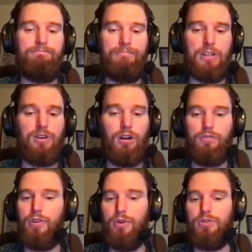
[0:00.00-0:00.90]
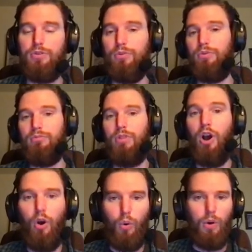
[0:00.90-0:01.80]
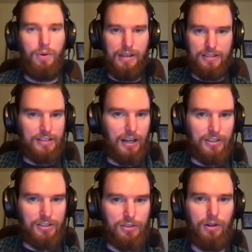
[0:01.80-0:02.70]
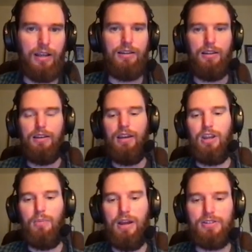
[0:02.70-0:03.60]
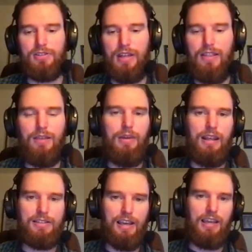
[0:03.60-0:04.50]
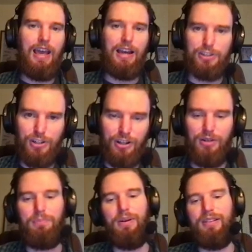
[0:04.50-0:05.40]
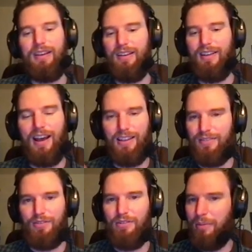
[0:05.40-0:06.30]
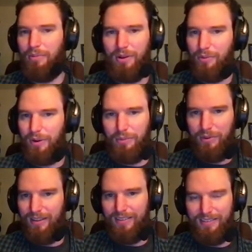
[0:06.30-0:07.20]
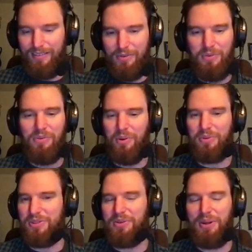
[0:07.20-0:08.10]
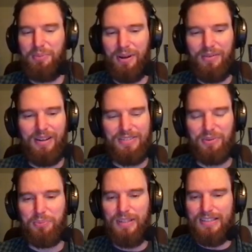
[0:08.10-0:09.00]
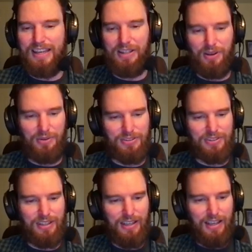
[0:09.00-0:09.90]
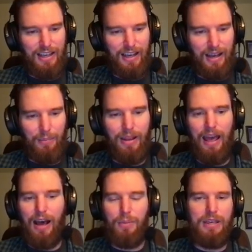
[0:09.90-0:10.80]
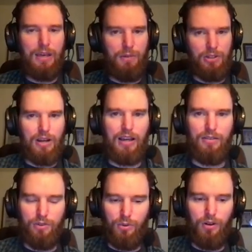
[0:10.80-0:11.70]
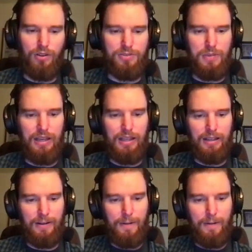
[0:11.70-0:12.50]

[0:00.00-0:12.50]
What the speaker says: it's hard for you to know what we discussed, right? And you might just end the meeting saying, yeah, sure, but then not even remembering what was agreed upon, right? So please take notes. And I'll be keeping track of who all is meeting.